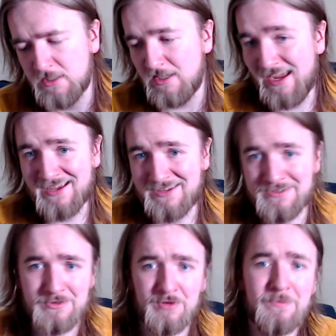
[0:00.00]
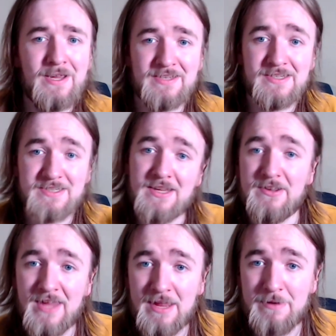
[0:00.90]
And on the back it said say her
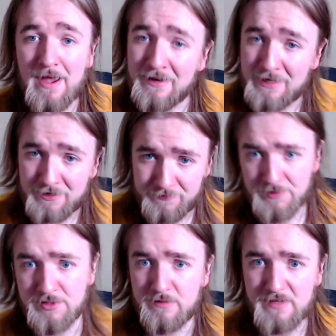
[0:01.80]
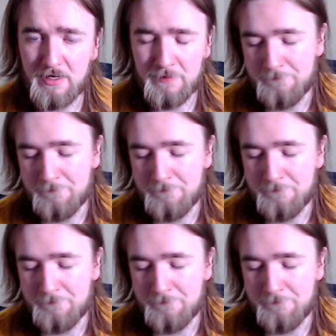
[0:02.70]
name and had a photo of Taylor.